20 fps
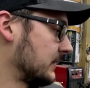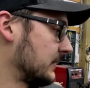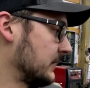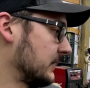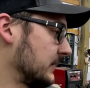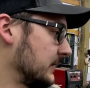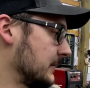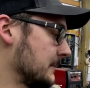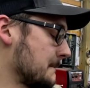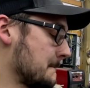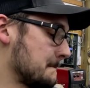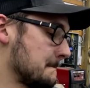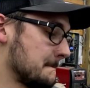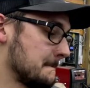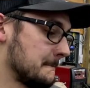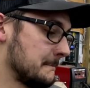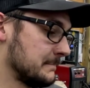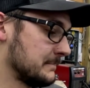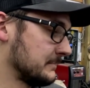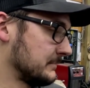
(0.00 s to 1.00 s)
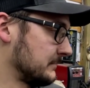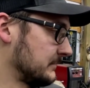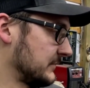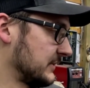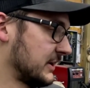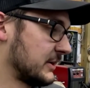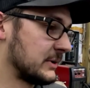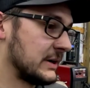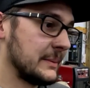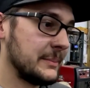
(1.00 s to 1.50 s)
that'll
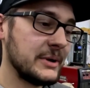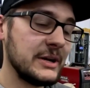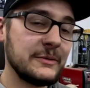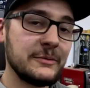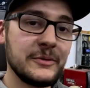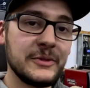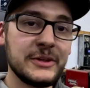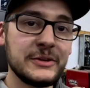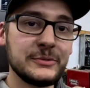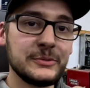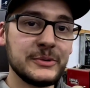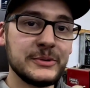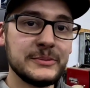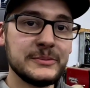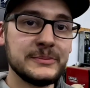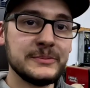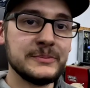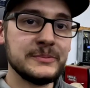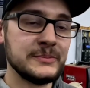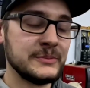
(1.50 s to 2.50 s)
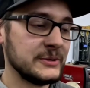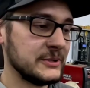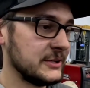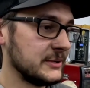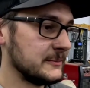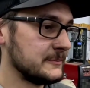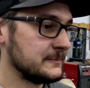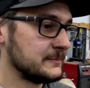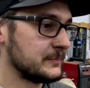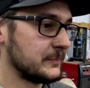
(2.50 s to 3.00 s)
wrap it up for this one,
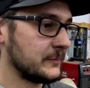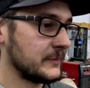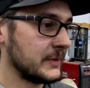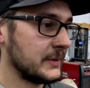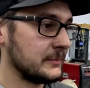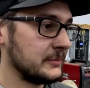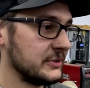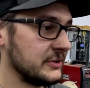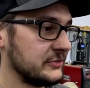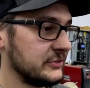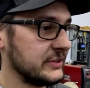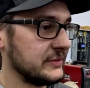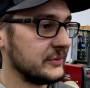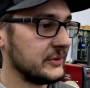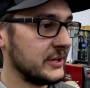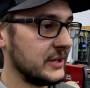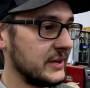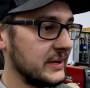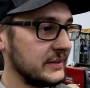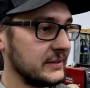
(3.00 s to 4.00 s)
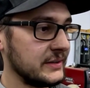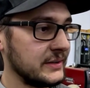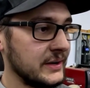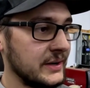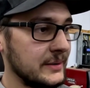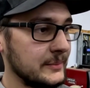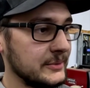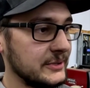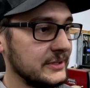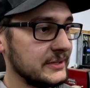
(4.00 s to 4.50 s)
but please leave a like and
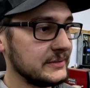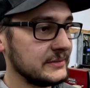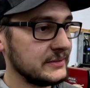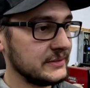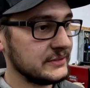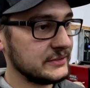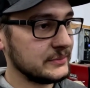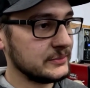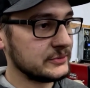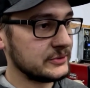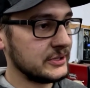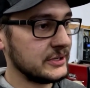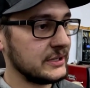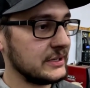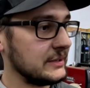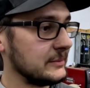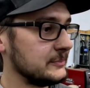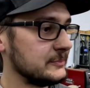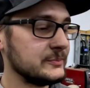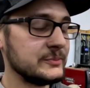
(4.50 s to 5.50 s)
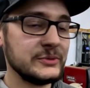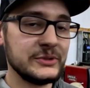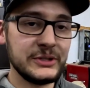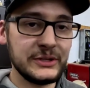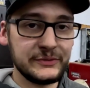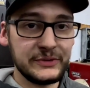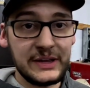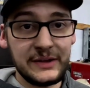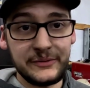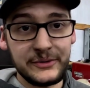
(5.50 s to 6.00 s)
comment and subscribe
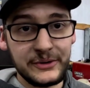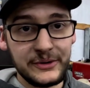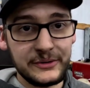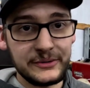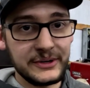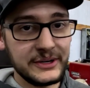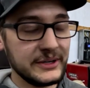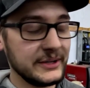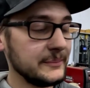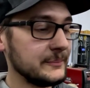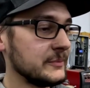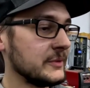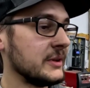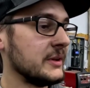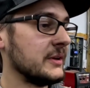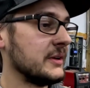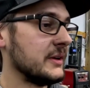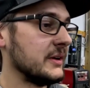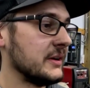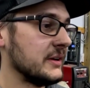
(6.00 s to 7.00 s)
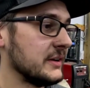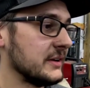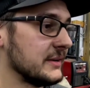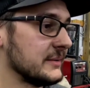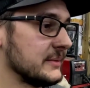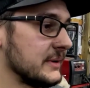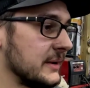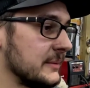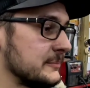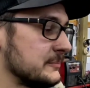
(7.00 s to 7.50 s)
if you haven't already.
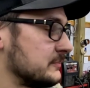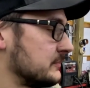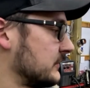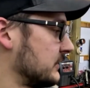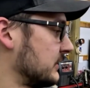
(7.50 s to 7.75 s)
I'm